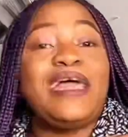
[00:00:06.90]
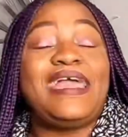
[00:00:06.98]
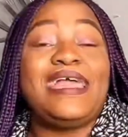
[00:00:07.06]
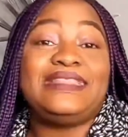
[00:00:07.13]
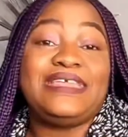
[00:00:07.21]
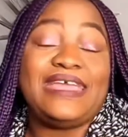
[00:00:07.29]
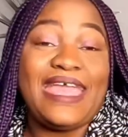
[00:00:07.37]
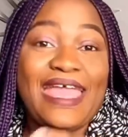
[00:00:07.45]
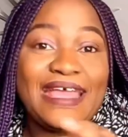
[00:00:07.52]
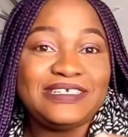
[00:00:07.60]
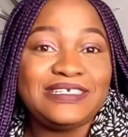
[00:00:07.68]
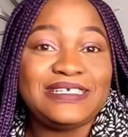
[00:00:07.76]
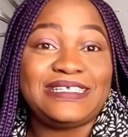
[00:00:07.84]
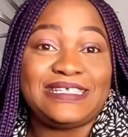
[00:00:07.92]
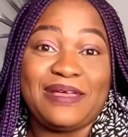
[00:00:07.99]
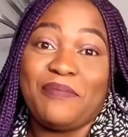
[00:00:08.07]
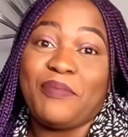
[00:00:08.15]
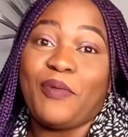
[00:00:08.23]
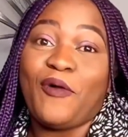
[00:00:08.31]
at the entry
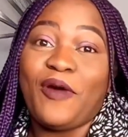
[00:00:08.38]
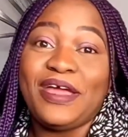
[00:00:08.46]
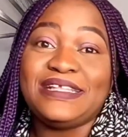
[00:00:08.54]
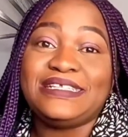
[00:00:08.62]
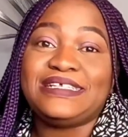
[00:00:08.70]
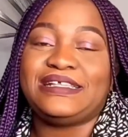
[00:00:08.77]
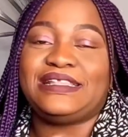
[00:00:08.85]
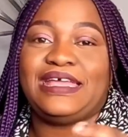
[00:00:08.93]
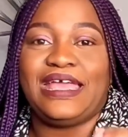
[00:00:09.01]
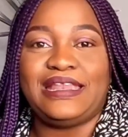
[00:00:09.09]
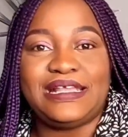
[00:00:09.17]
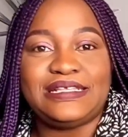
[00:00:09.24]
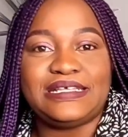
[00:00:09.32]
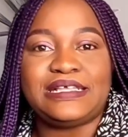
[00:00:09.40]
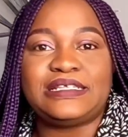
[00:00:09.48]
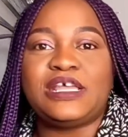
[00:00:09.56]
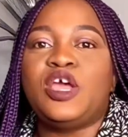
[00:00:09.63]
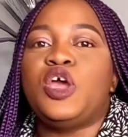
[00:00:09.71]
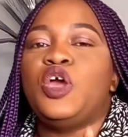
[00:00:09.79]
step point in the NHS,
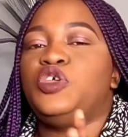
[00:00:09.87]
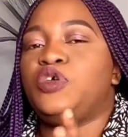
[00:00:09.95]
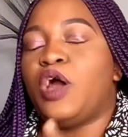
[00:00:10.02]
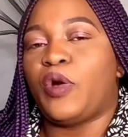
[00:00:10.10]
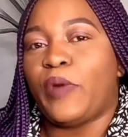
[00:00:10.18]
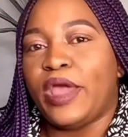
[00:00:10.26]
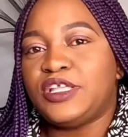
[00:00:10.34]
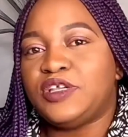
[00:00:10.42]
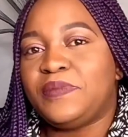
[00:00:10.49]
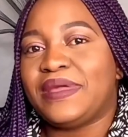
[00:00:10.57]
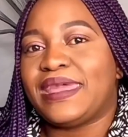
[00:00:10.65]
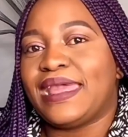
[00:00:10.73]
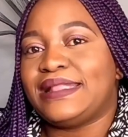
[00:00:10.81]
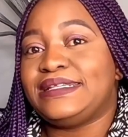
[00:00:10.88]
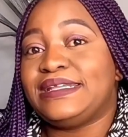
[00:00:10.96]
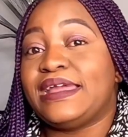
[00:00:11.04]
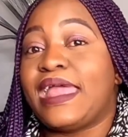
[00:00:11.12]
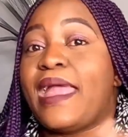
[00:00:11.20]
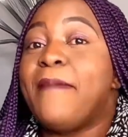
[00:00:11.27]
you are going to be
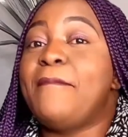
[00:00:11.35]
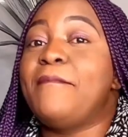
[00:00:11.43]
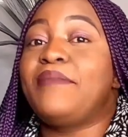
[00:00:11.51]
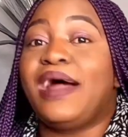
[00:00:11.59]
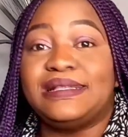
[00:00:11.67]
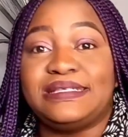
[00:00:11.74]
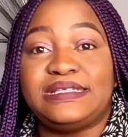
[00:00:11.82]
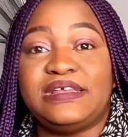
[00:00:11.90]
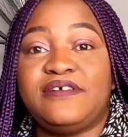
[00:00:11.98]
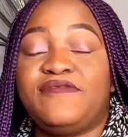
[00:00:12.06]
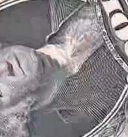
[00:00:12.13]
getting a massive